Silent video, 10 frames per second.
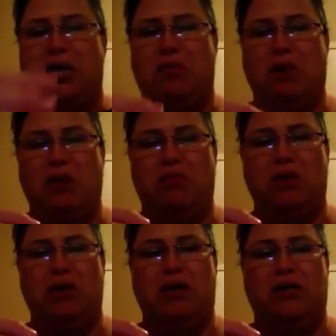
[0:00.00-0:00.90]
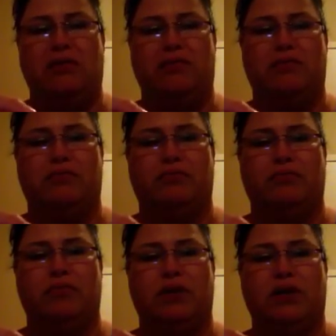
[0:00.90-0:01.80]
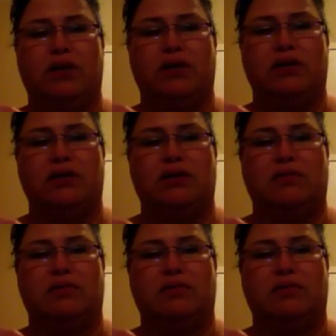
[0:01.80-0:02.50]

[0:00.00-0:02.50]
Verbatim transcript: It might be because